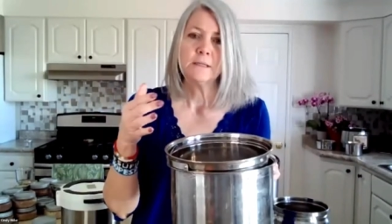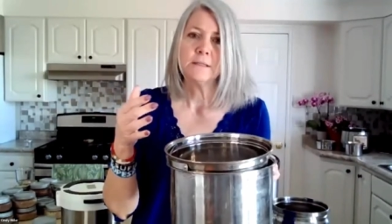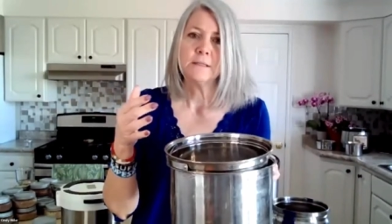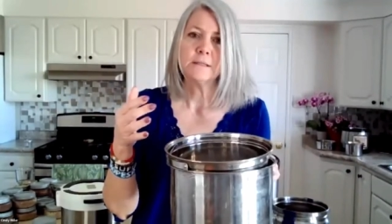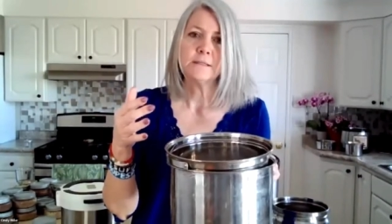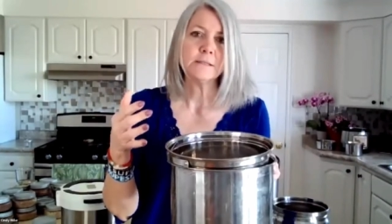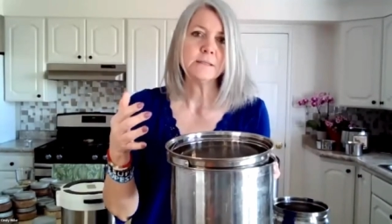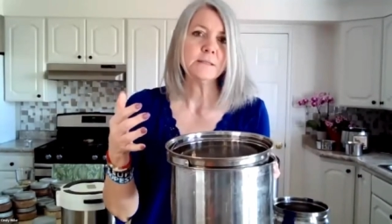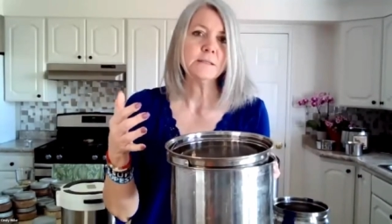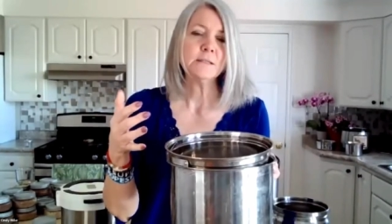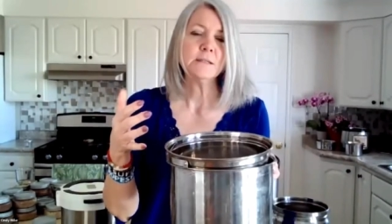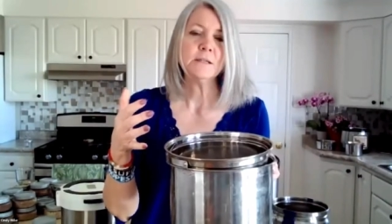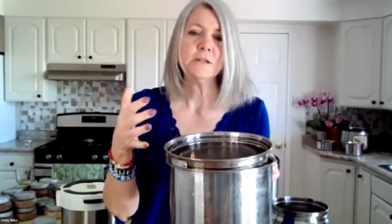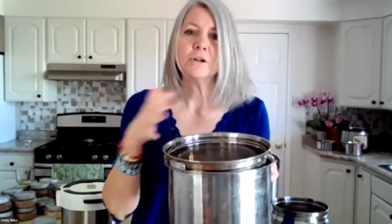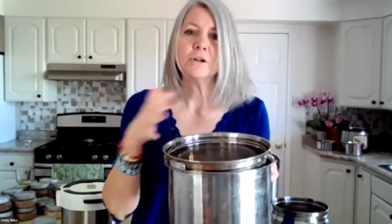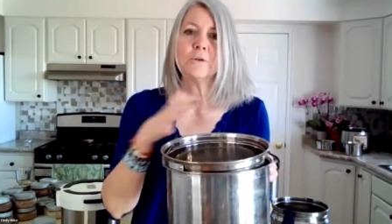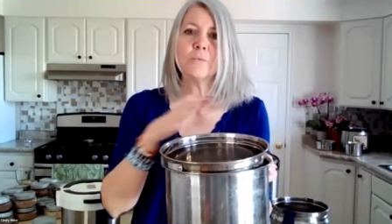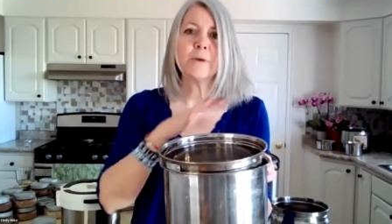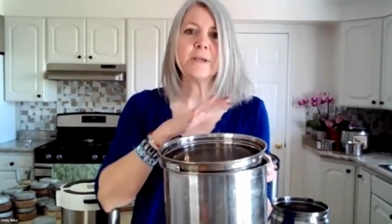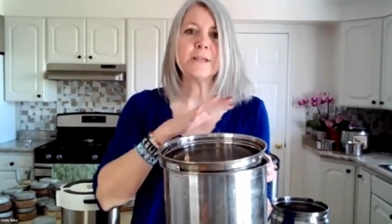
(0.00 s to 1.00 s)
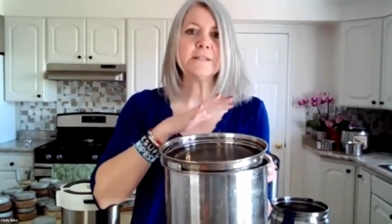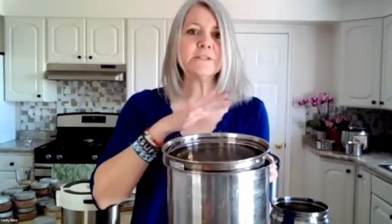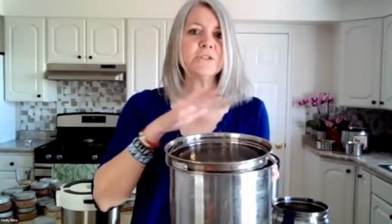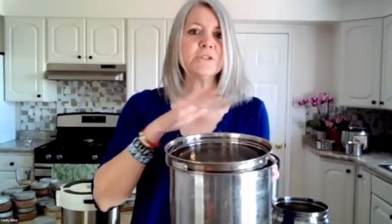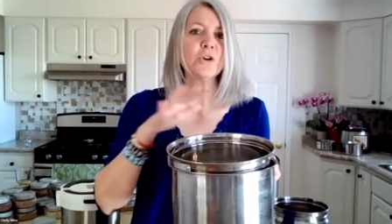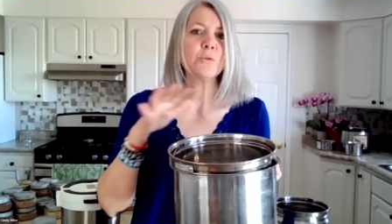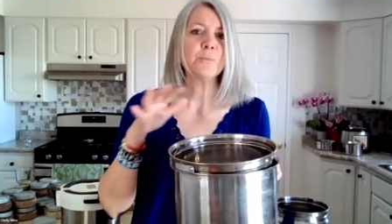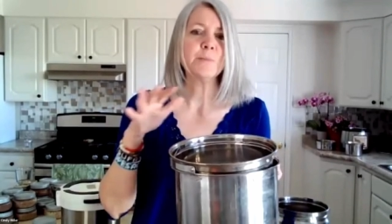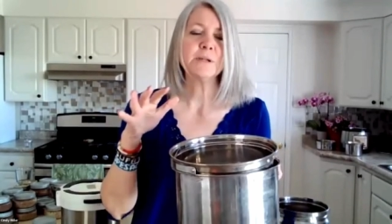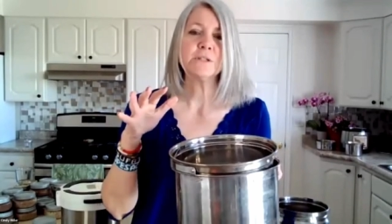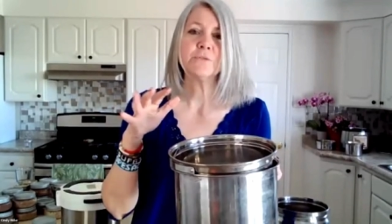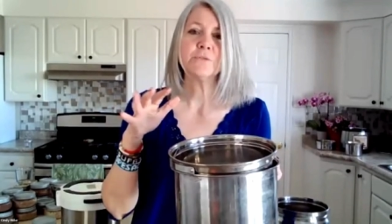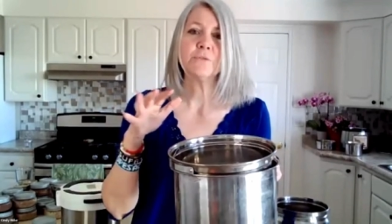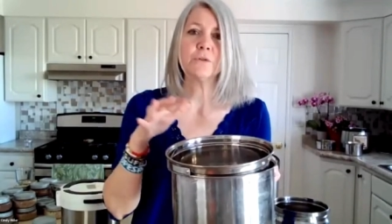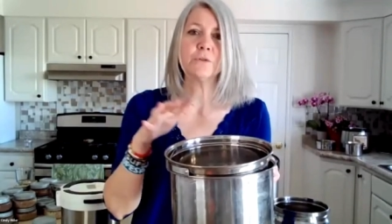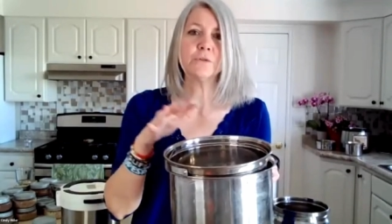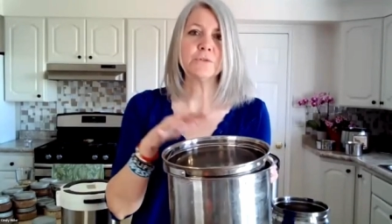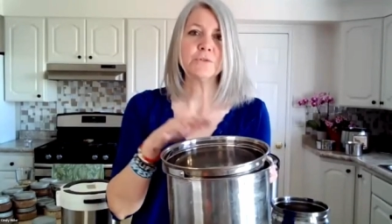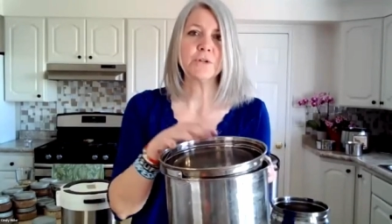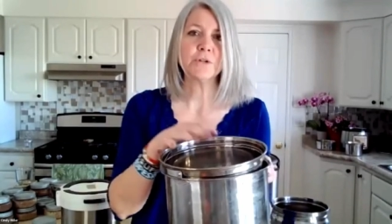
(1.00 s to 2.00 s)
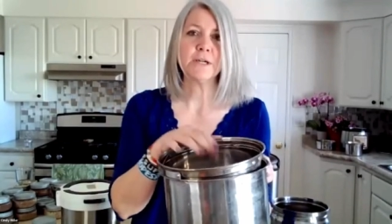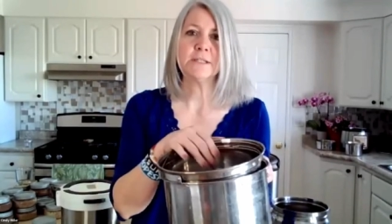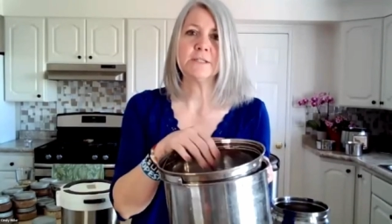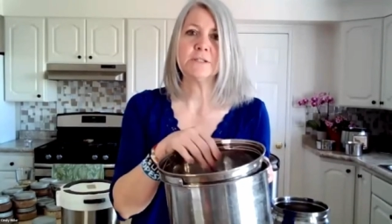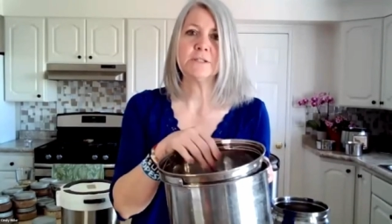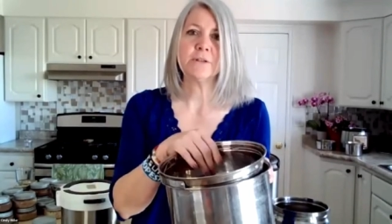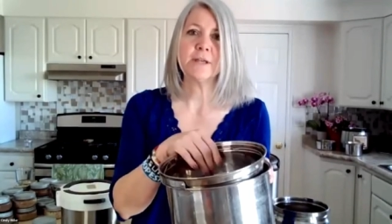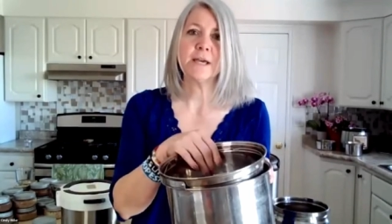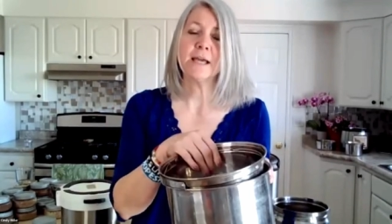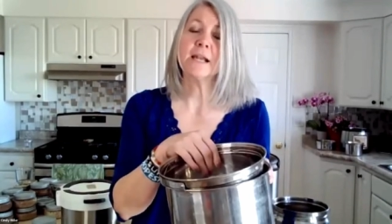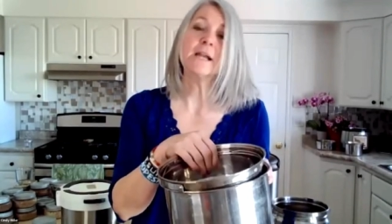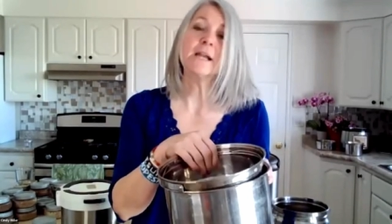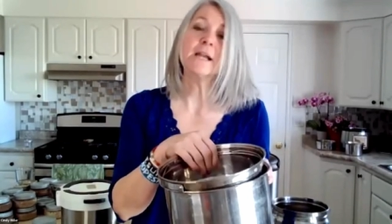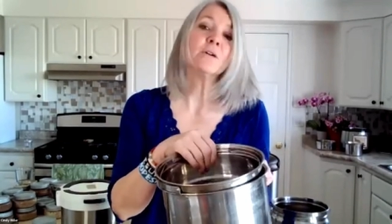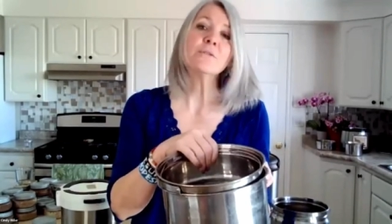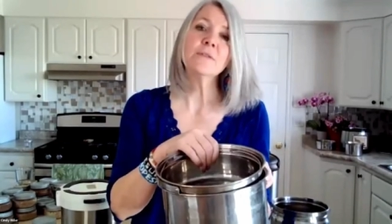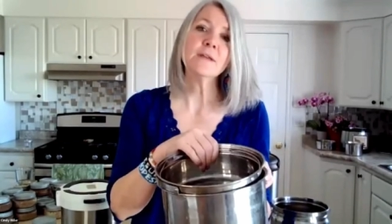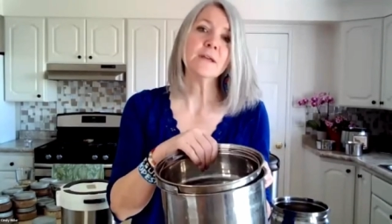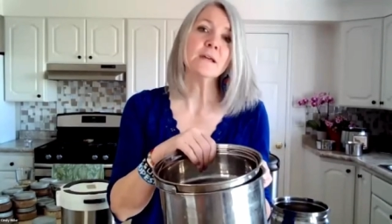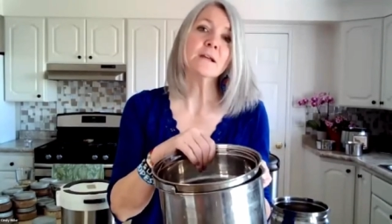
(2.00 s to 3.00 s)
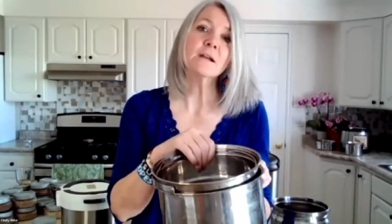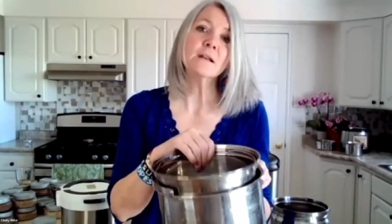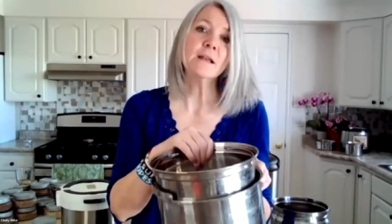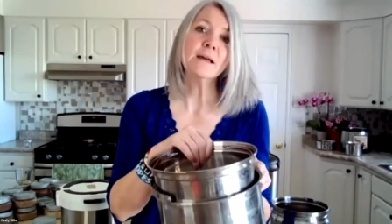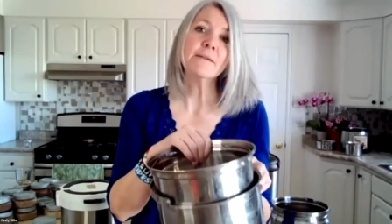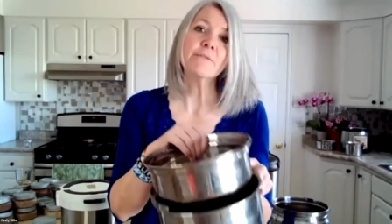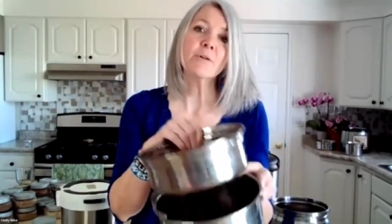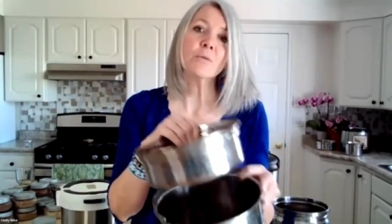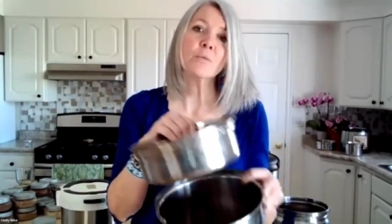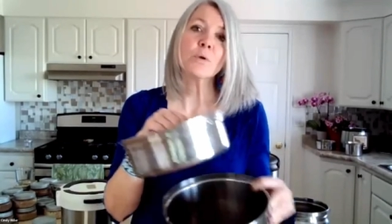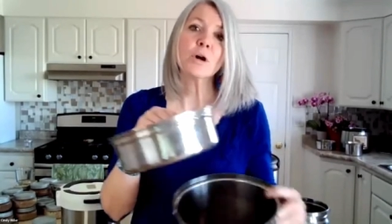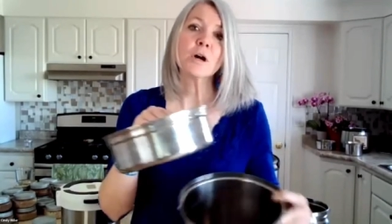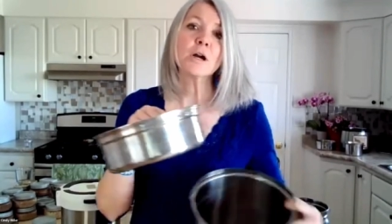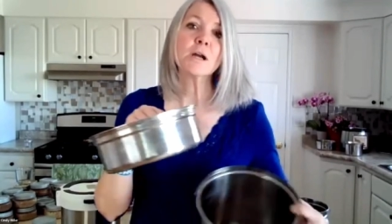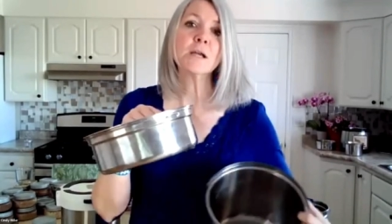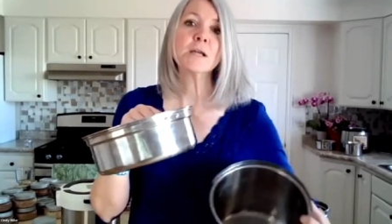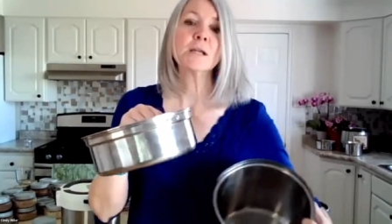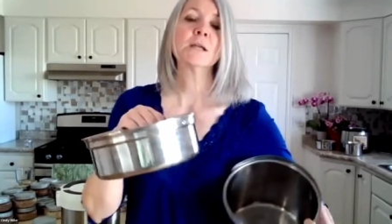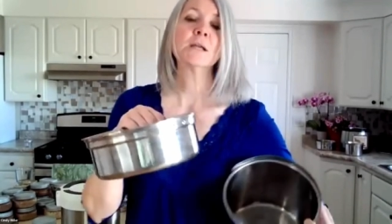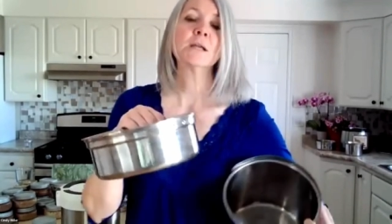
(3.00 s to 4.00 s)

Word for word: It's in, you're going to waste so much fuel trying to do that, and I don't think it'll ever work.